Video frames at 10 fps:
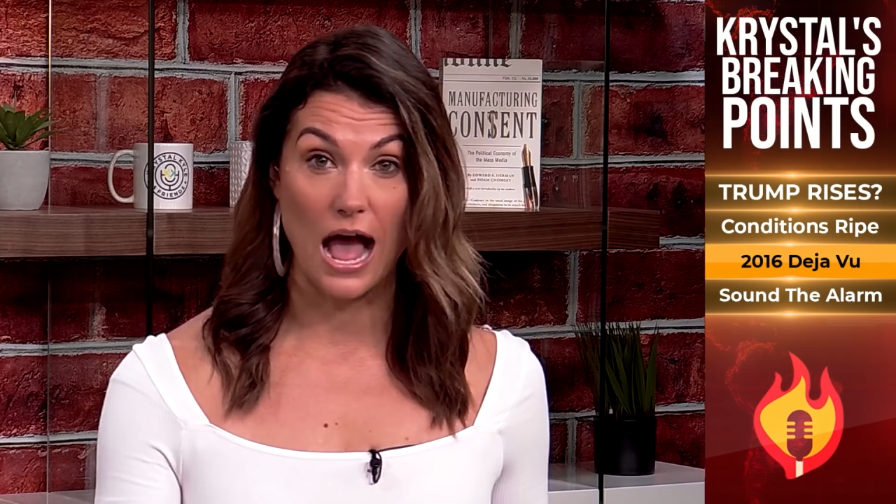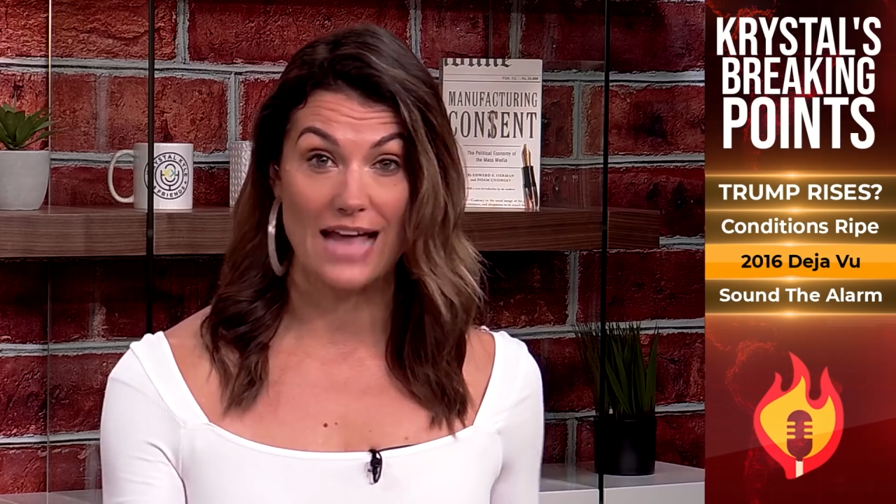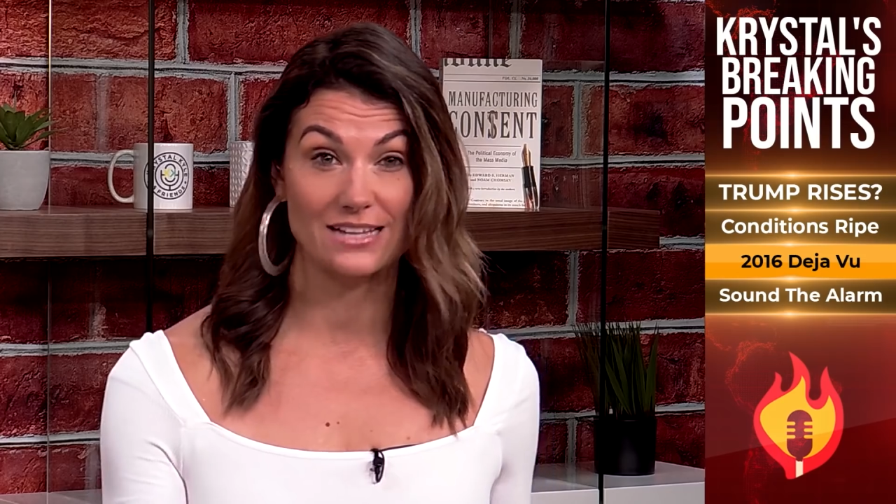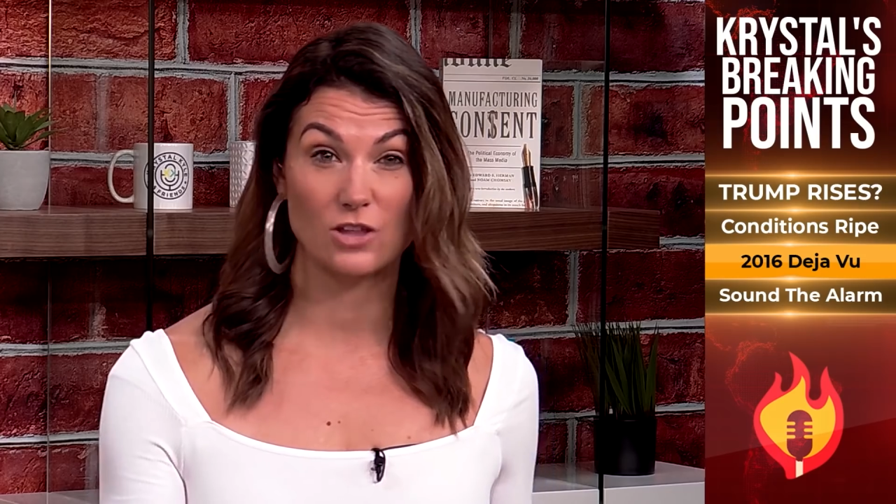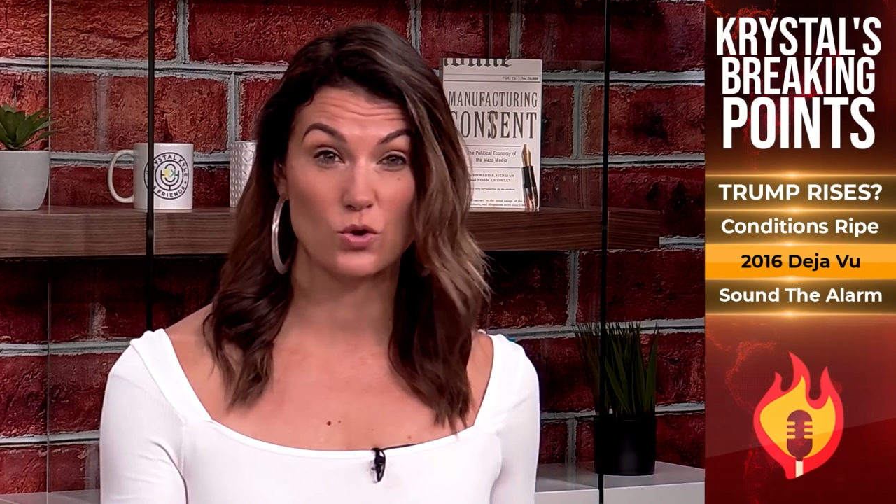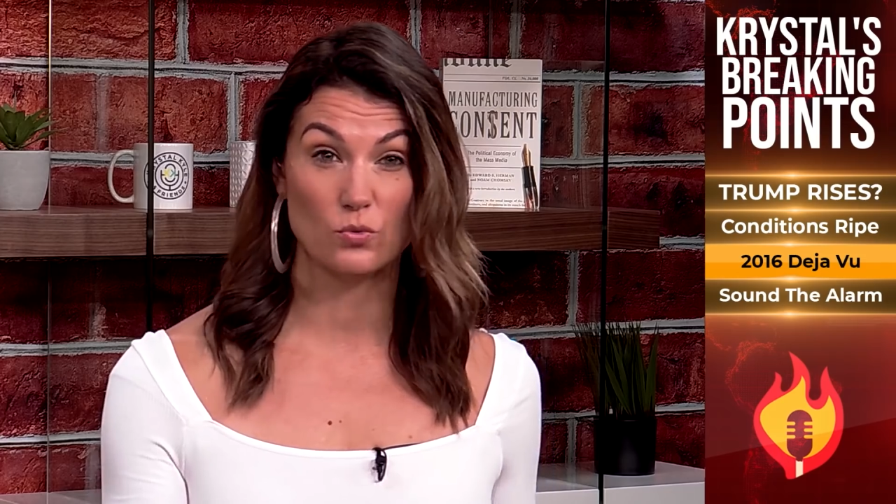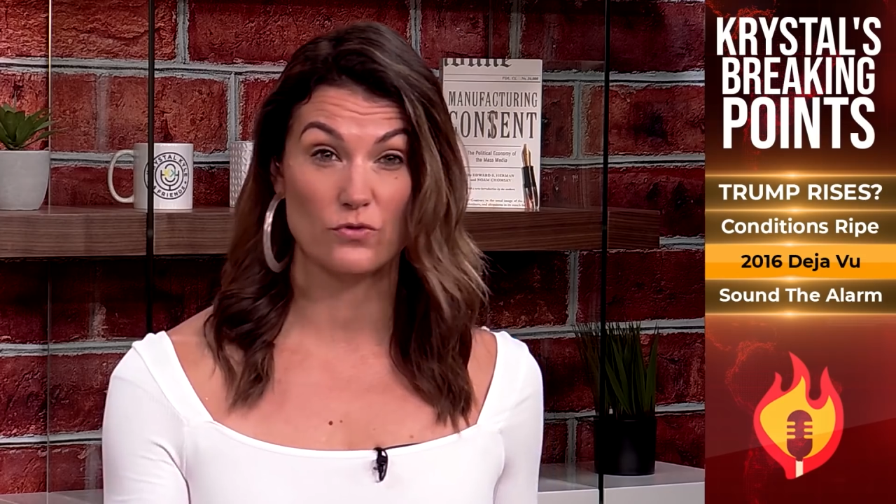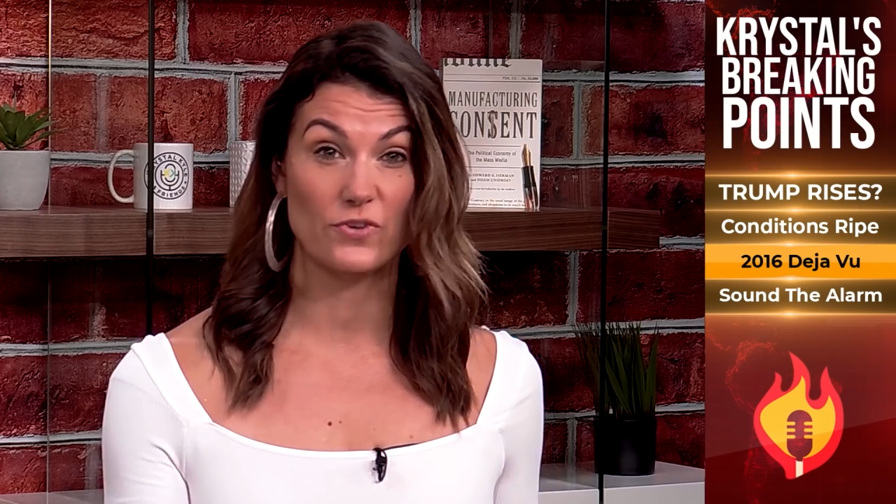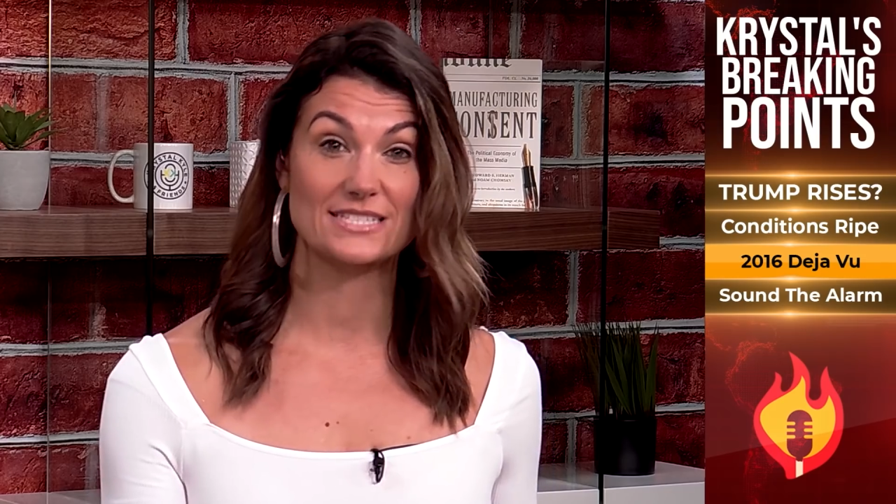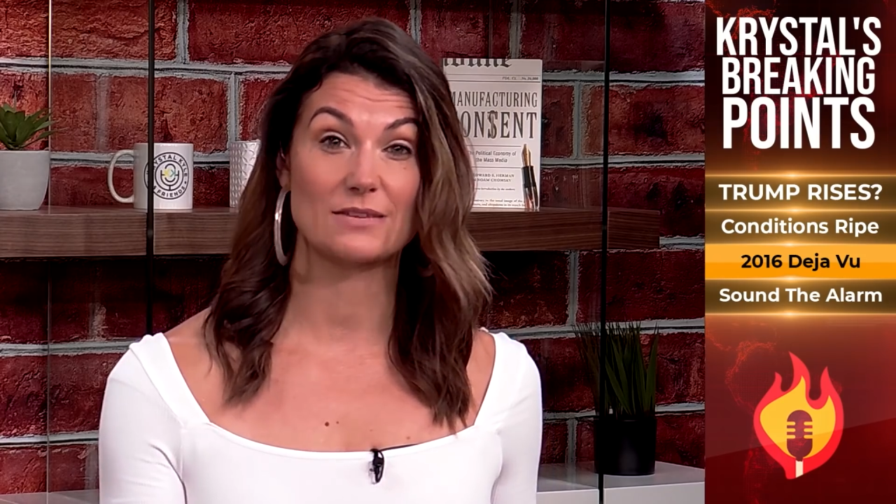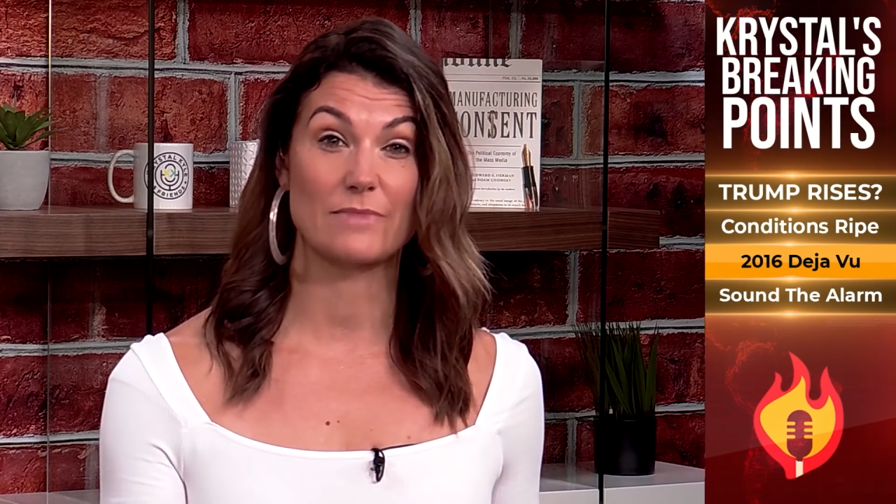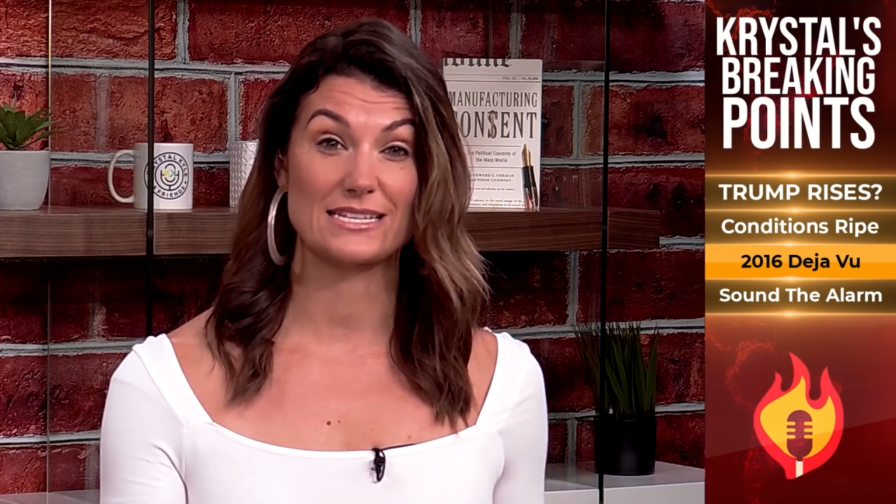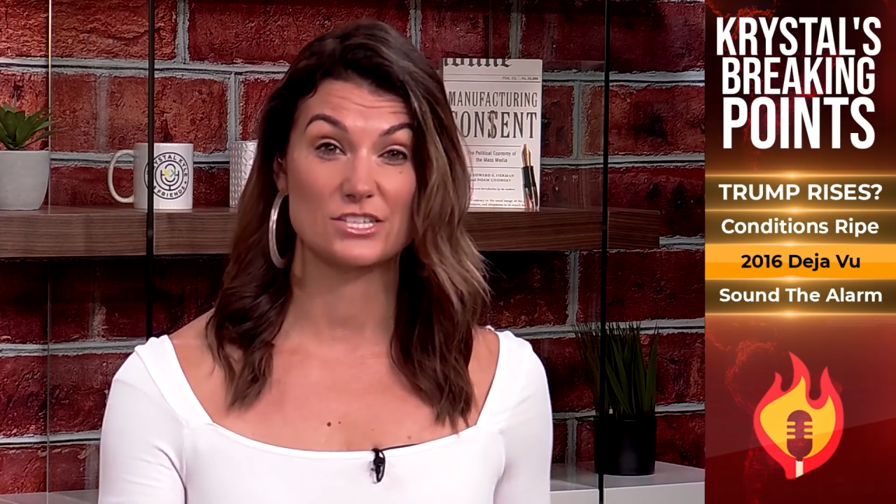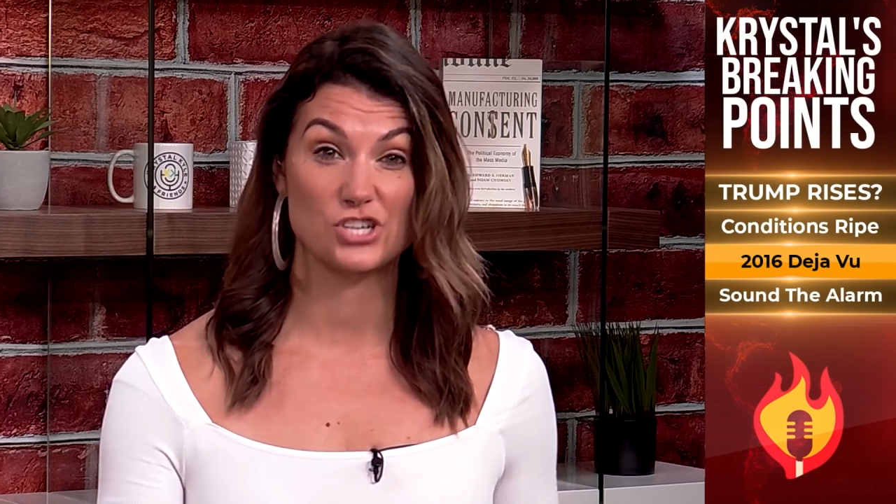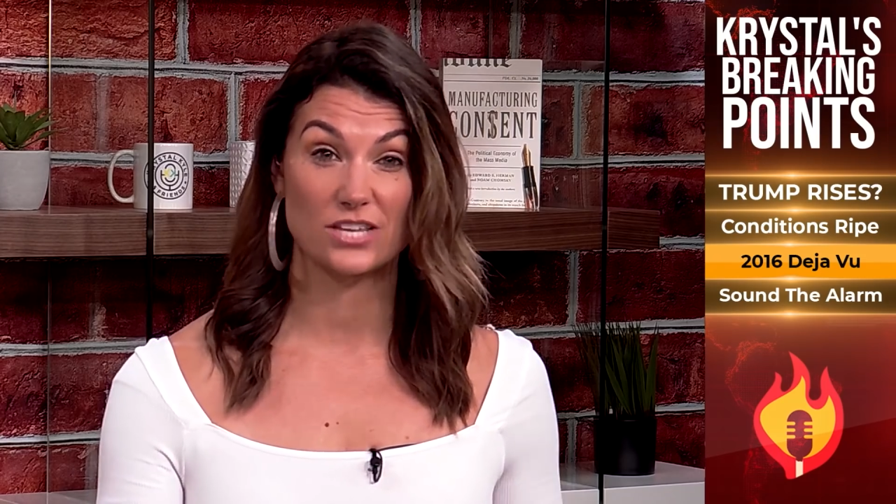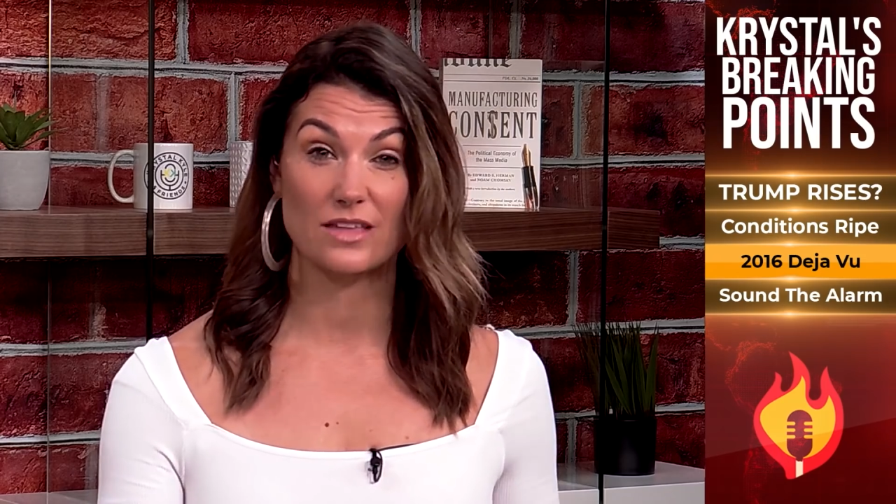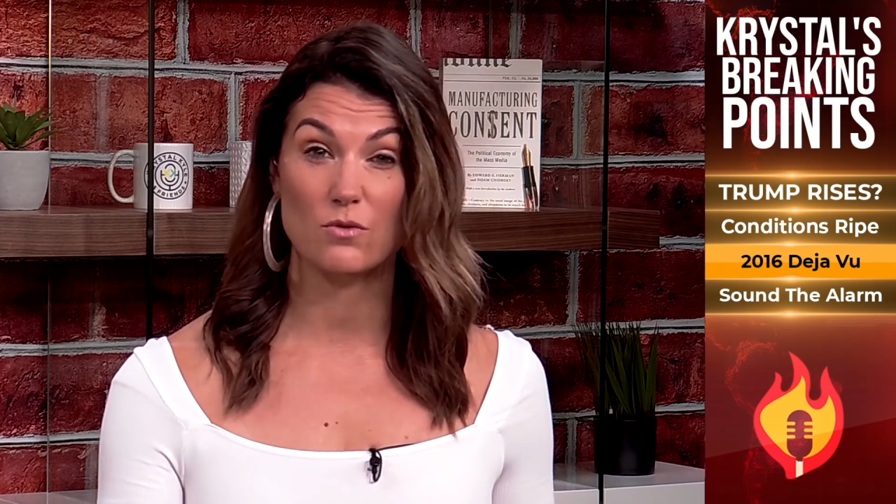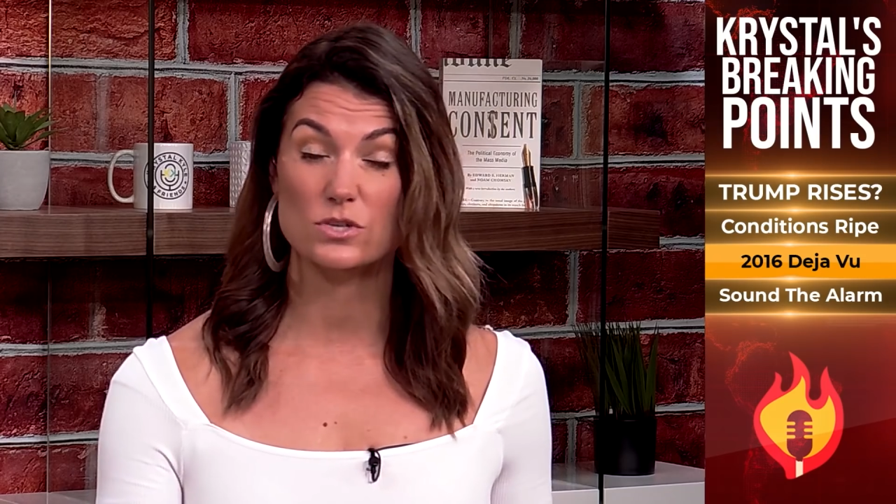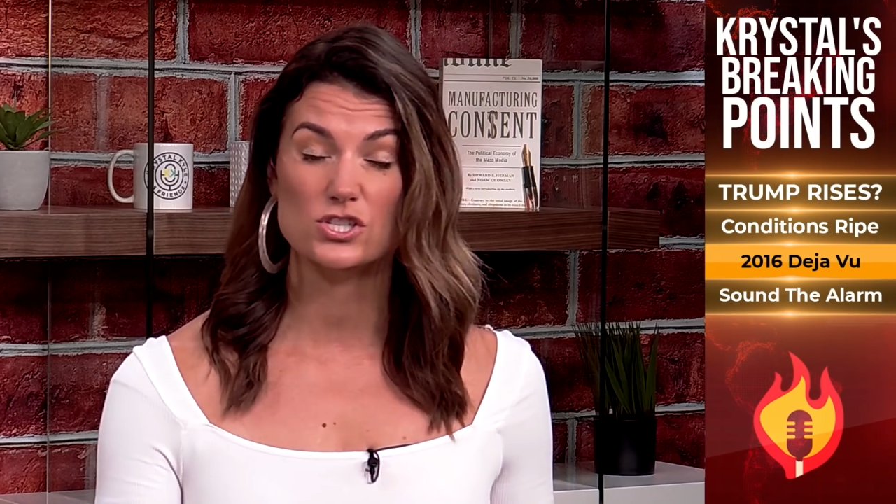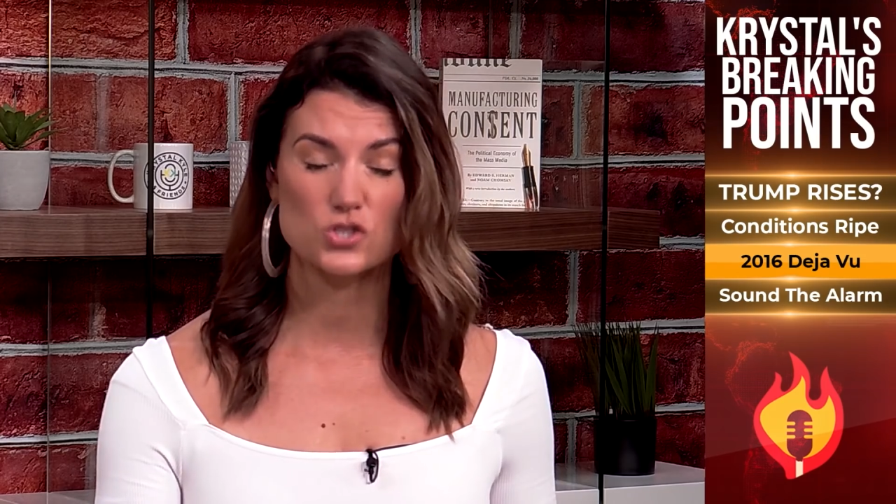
I alone will fix it messaging that was